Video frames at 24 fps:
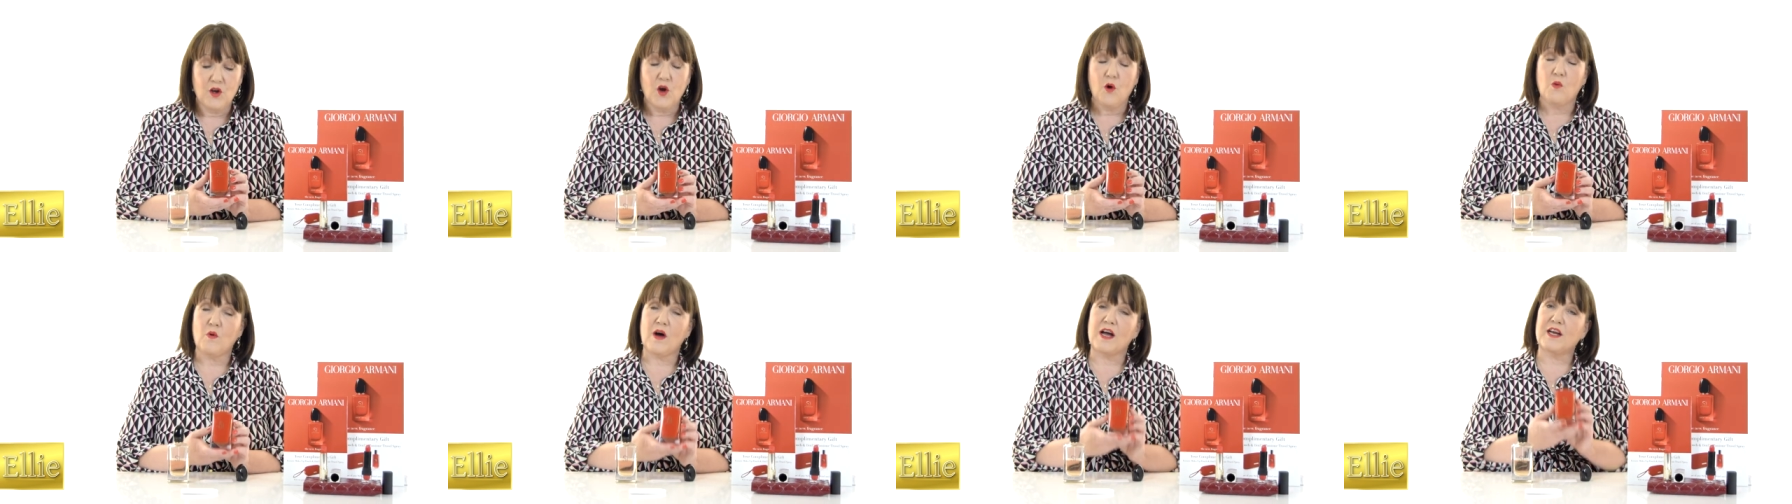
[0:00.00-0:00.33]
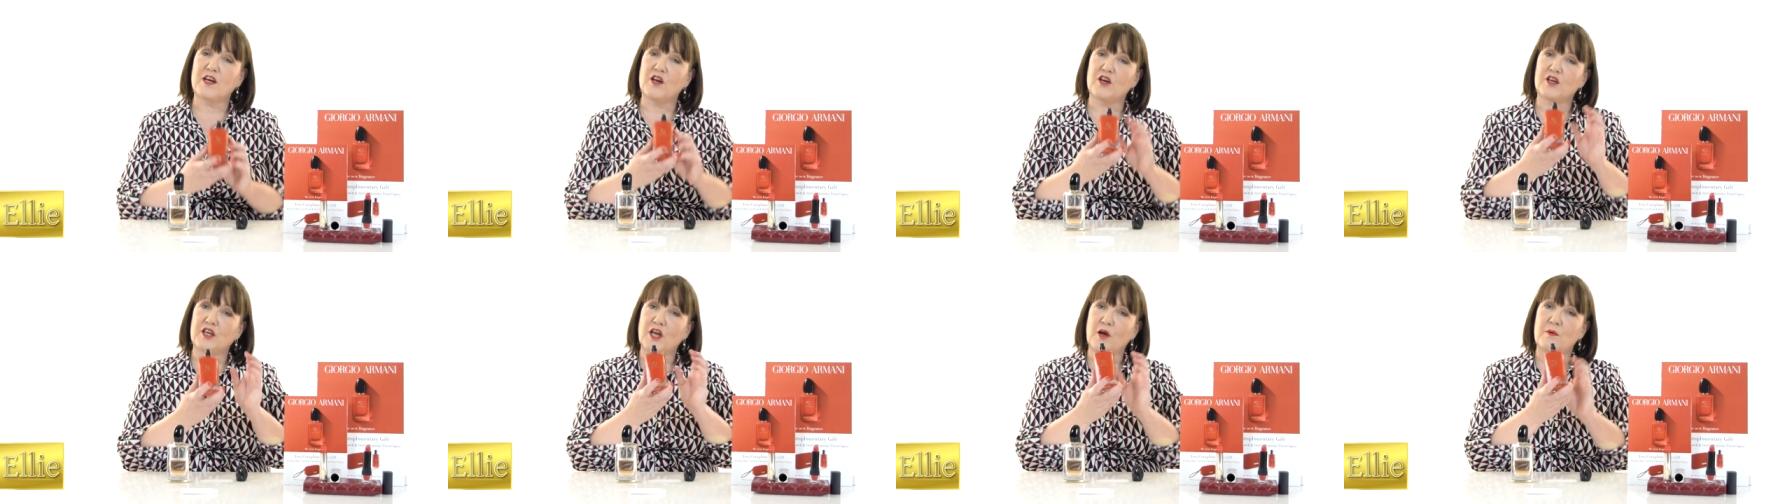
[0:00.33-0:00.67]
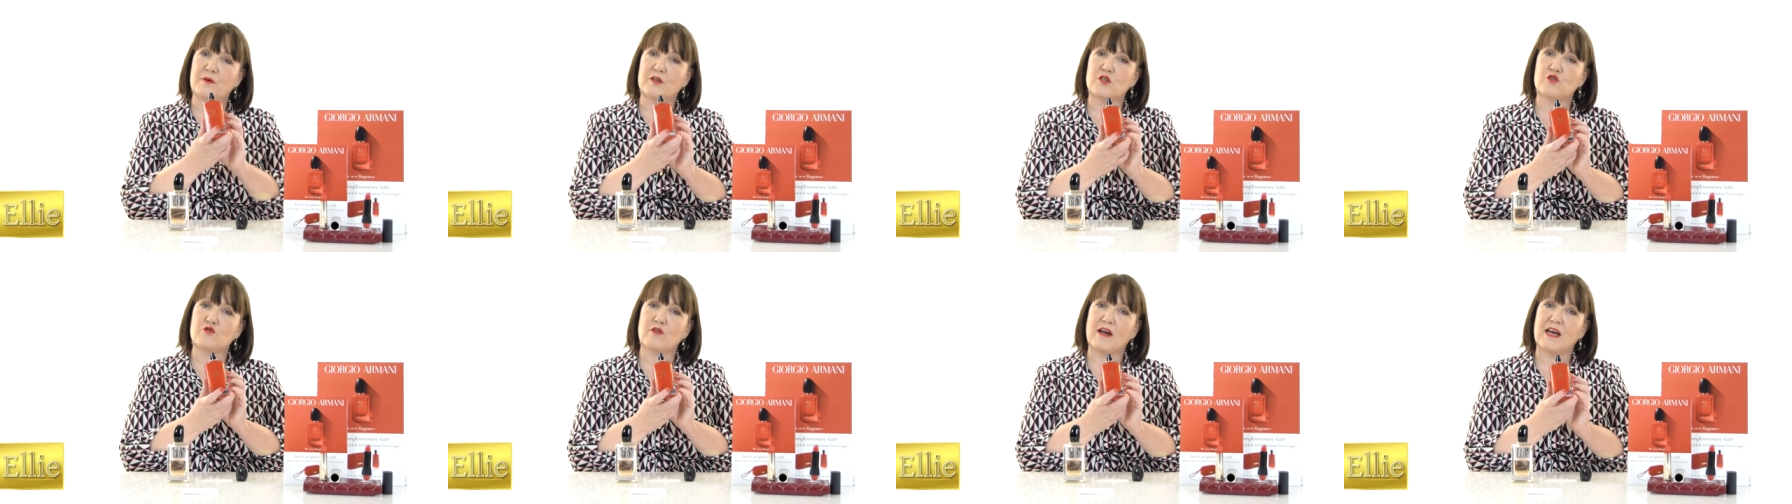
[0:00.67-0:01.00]
why not go
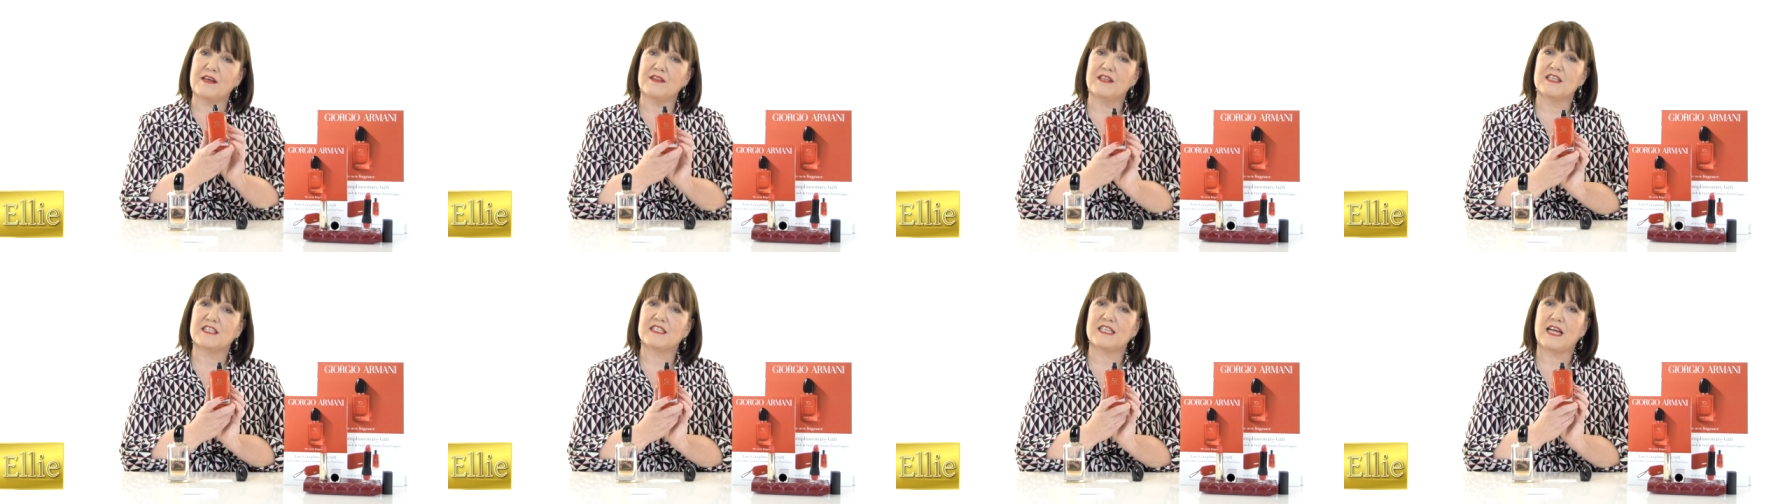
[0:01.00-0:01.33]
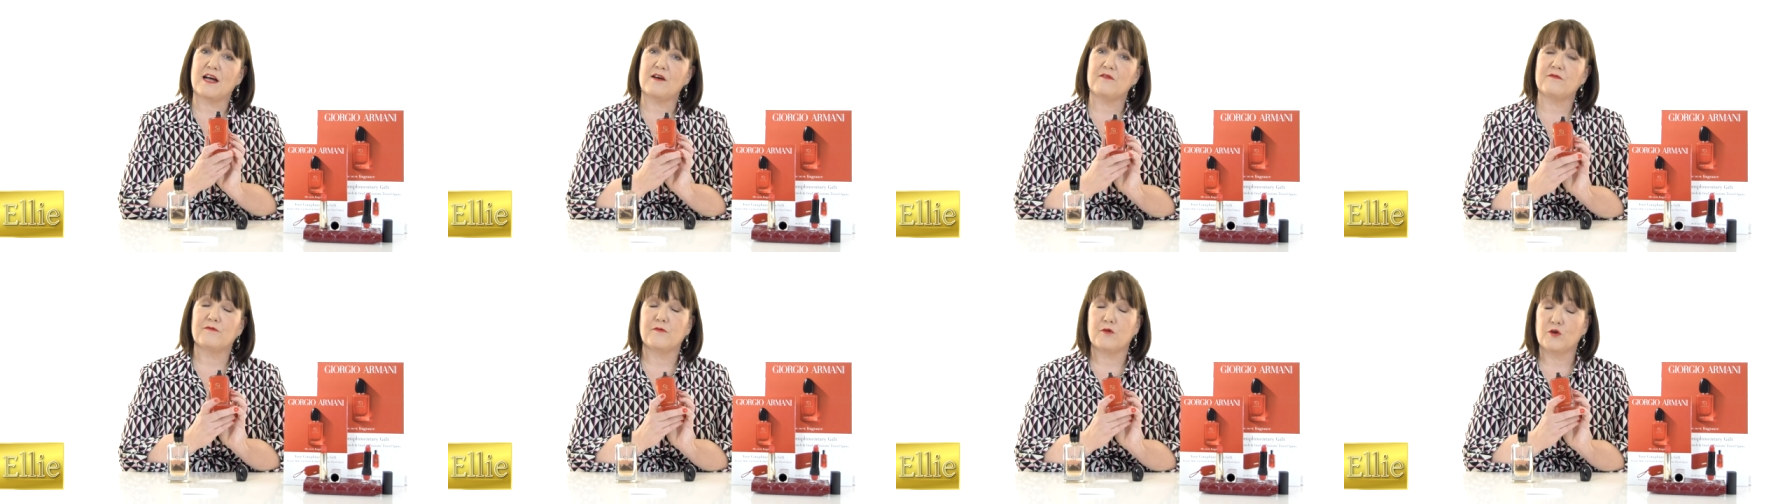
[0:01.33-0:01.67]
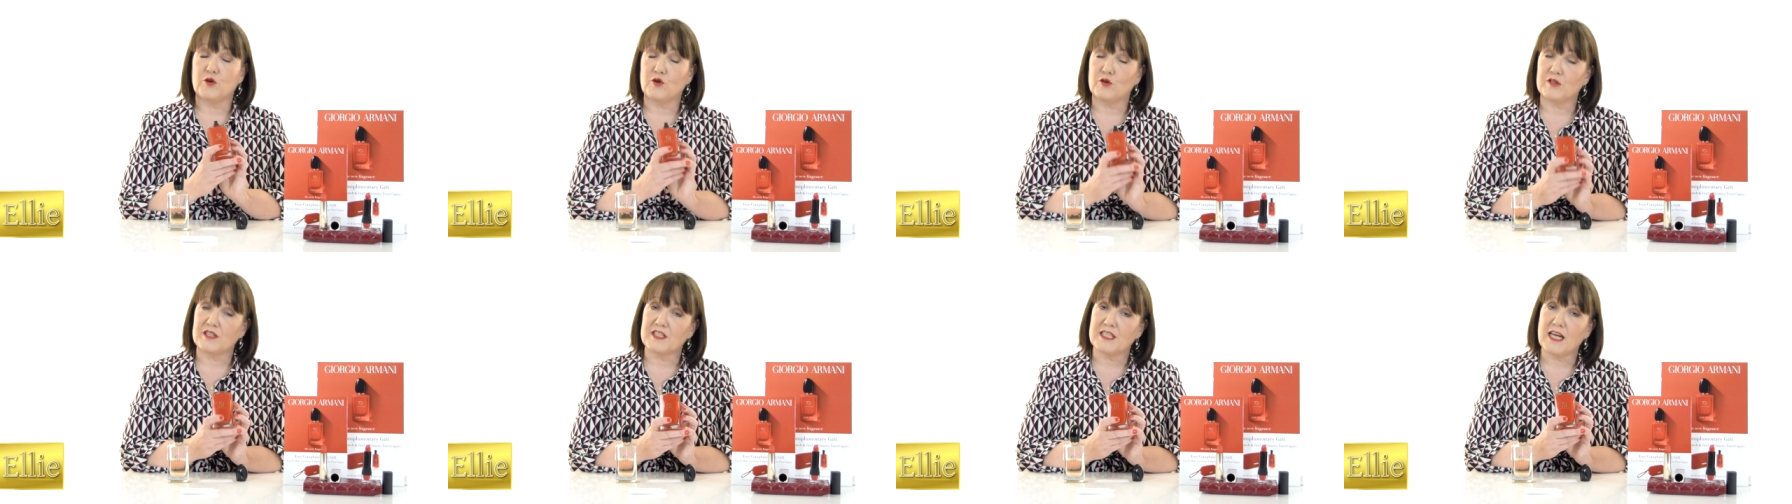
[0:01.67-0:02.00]
and try this out for
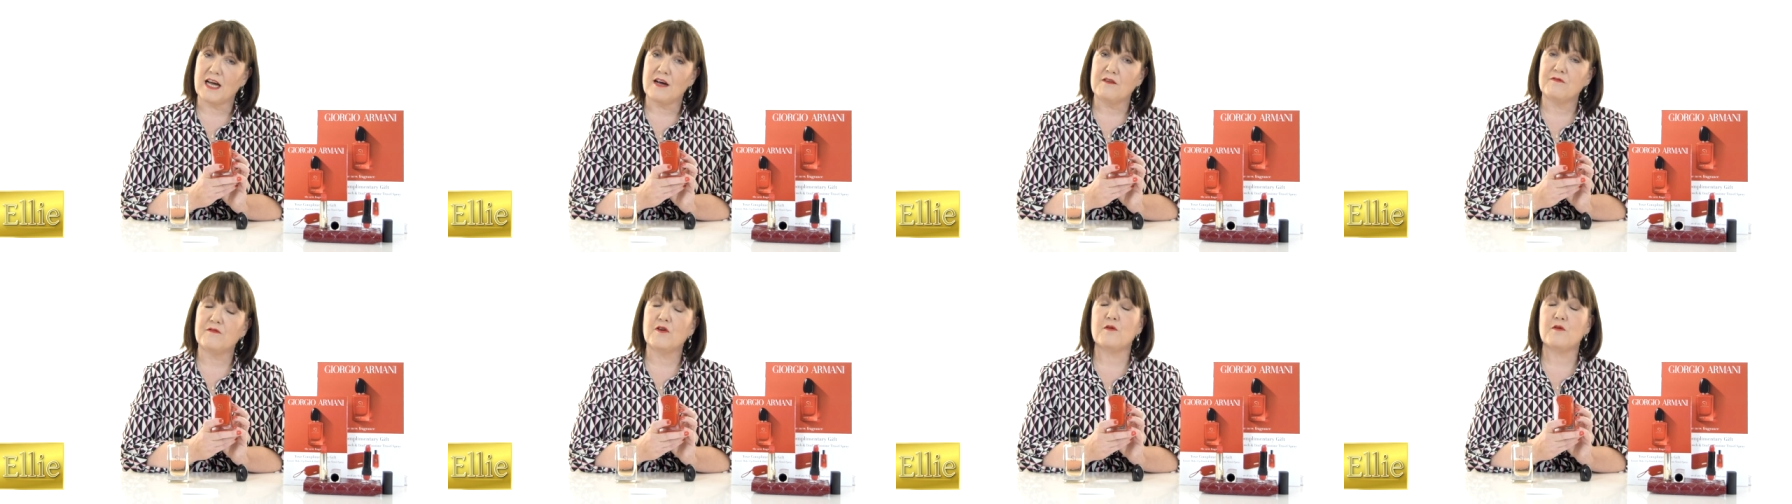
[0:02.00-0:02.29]
yourself